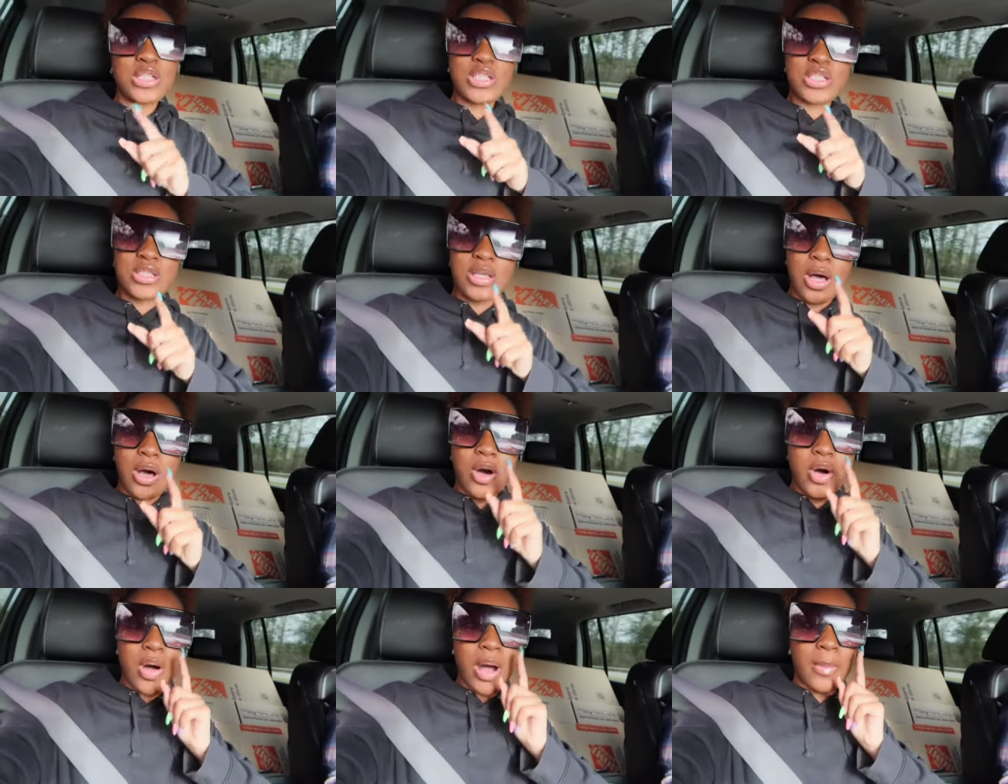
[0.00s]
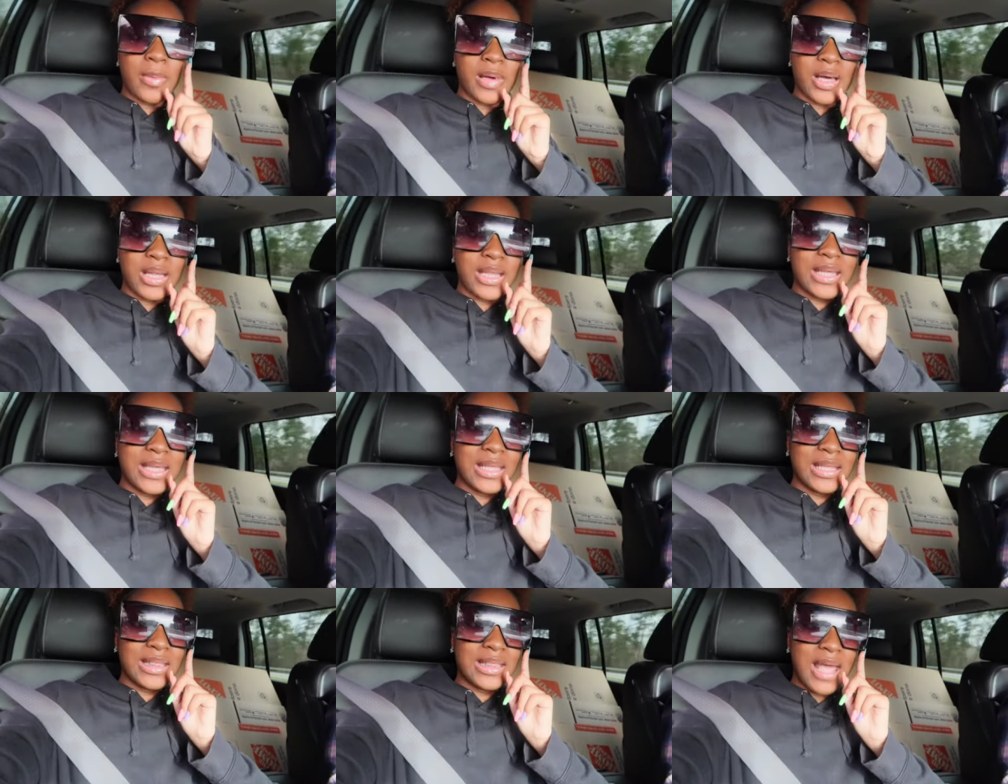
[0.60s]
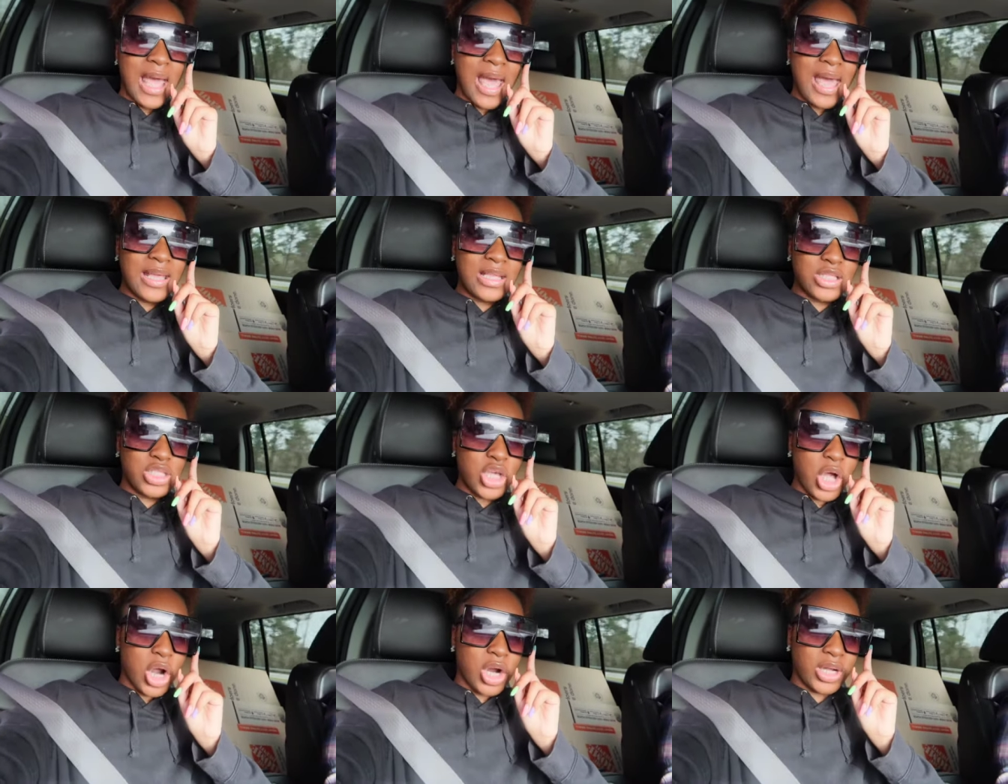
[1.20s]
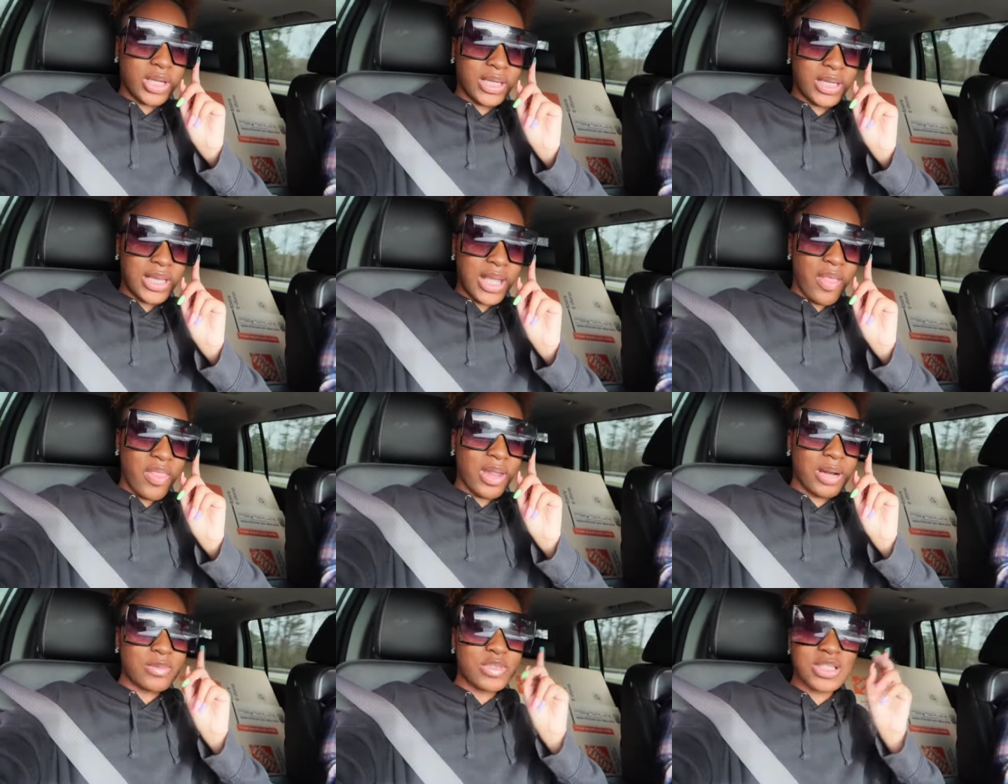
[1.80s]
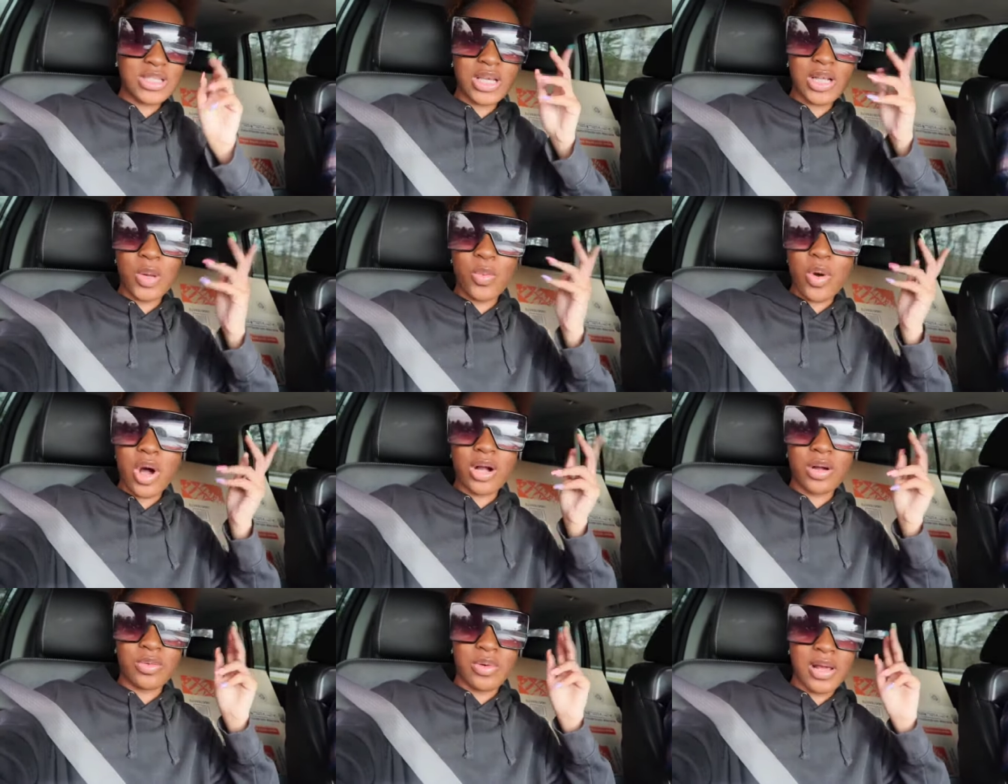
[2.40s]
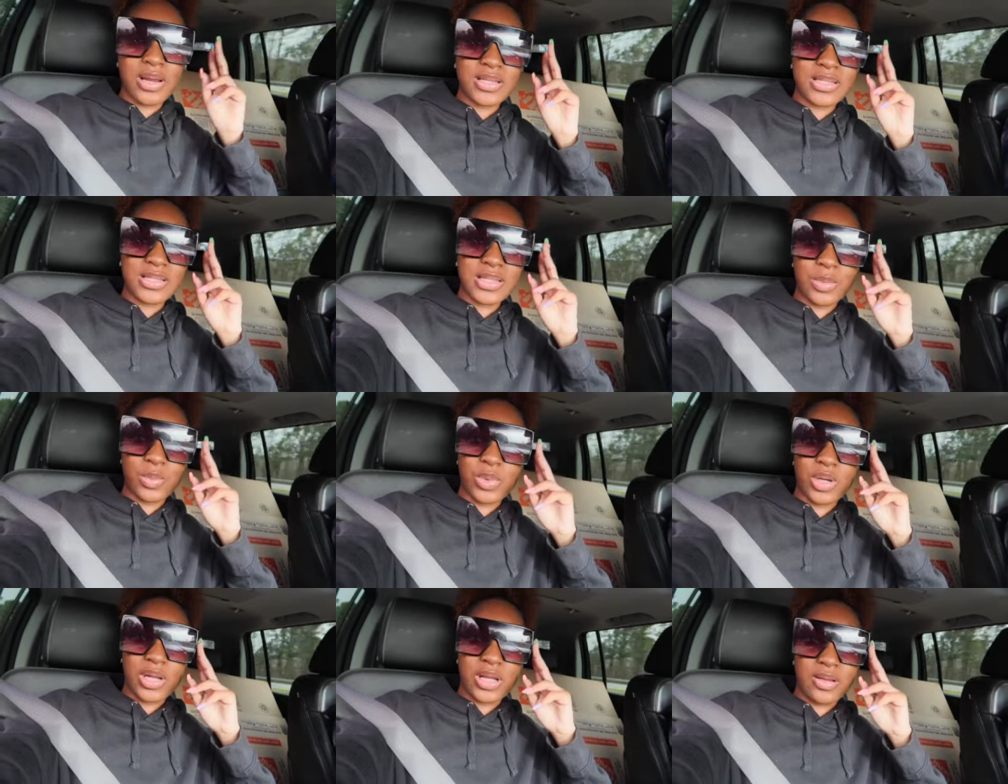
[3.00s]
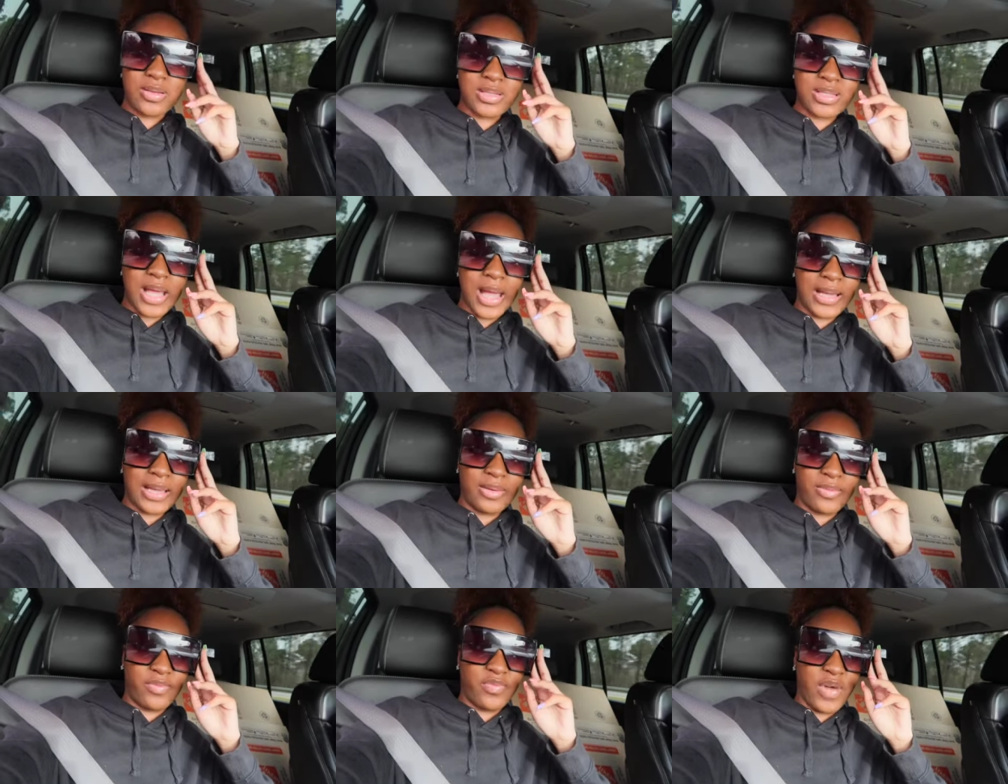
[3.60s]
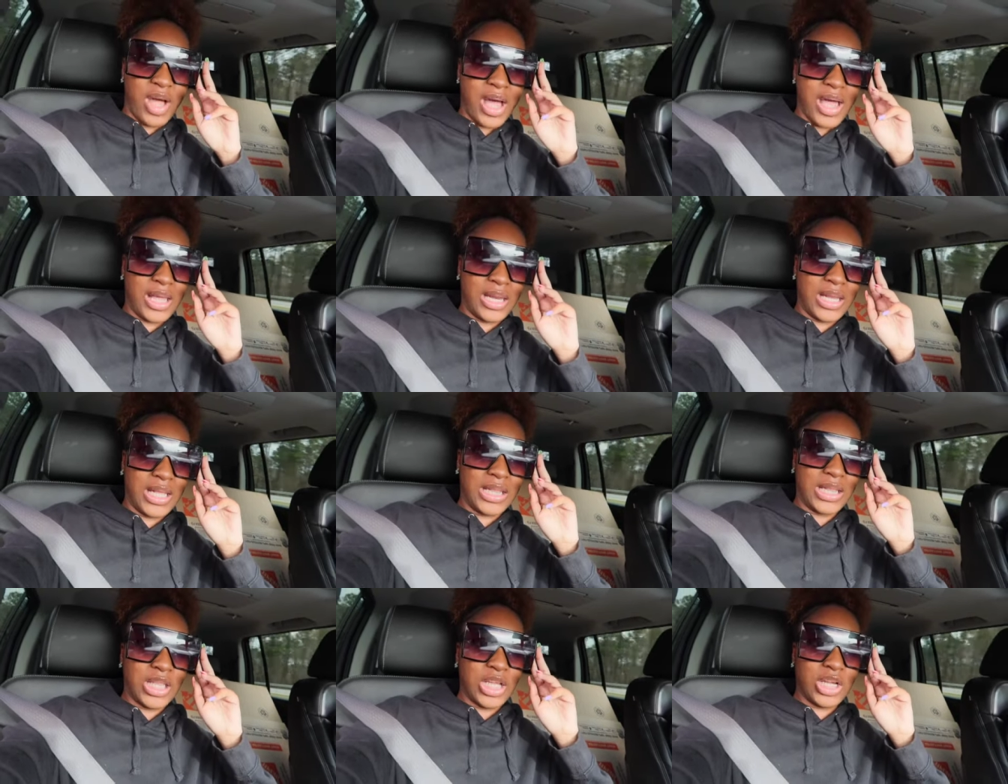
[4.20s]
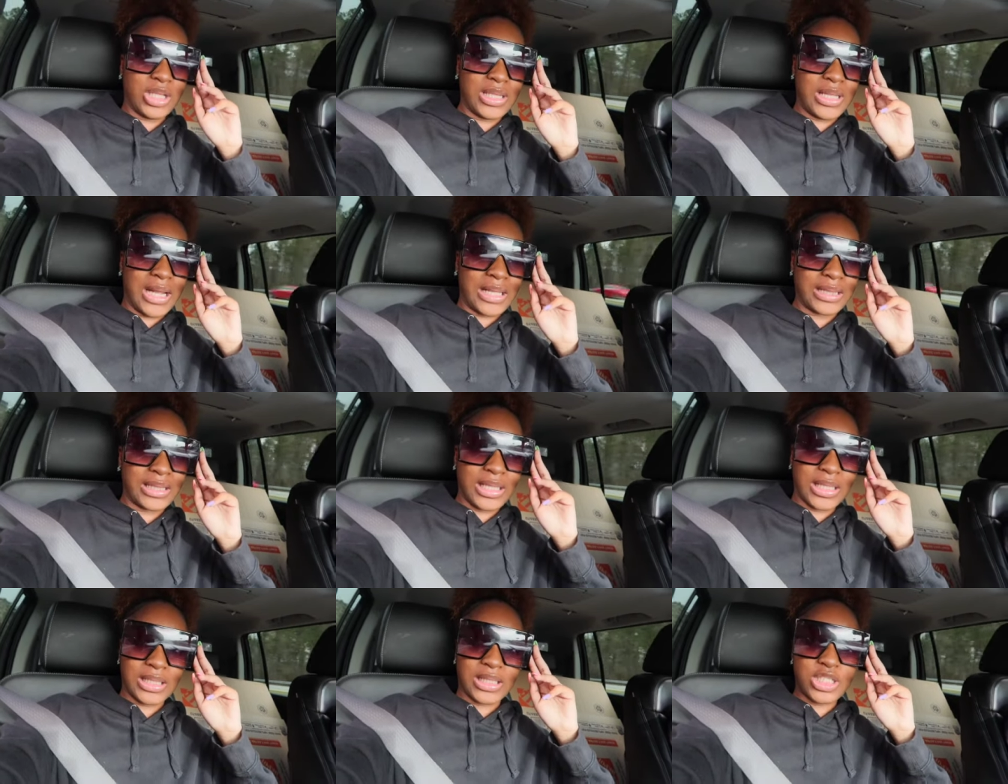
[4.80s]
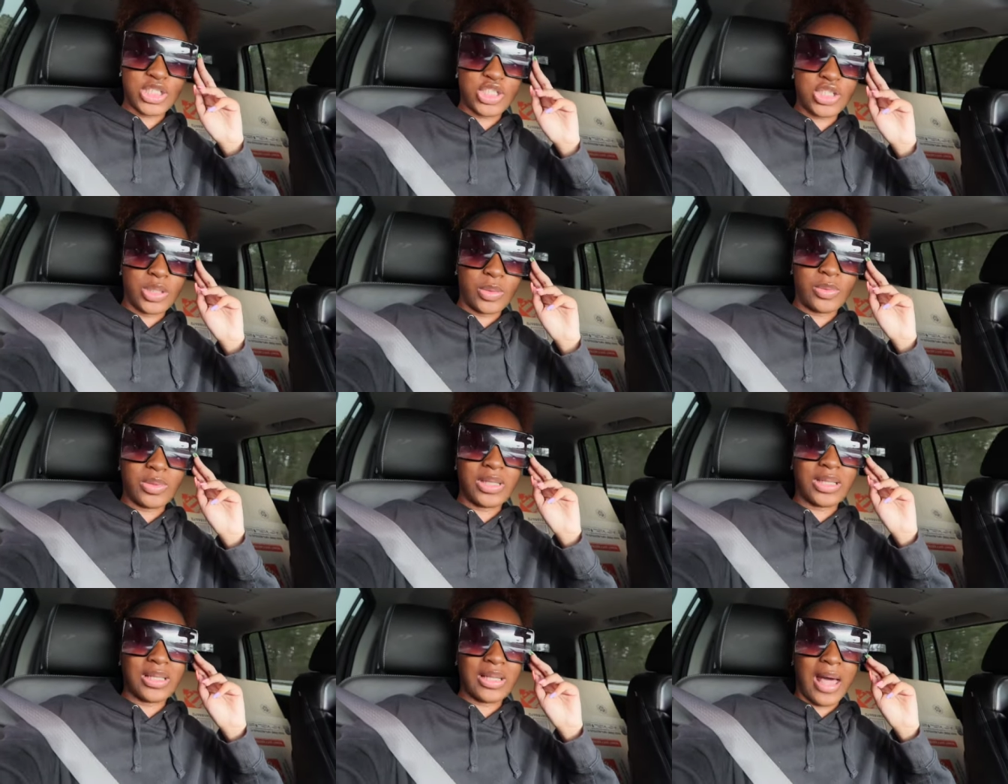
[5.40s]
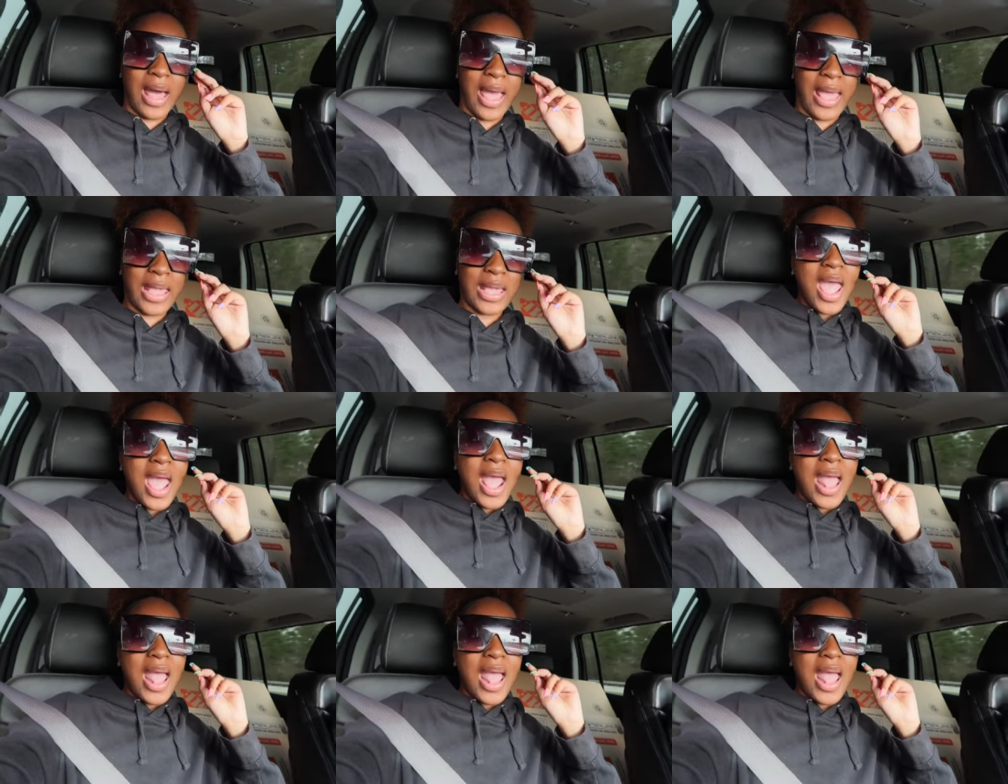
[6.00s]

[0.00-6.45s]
So I'm going to get that in Target. And then I'm just going to walk around and see what else I can find in there that I think that she would like.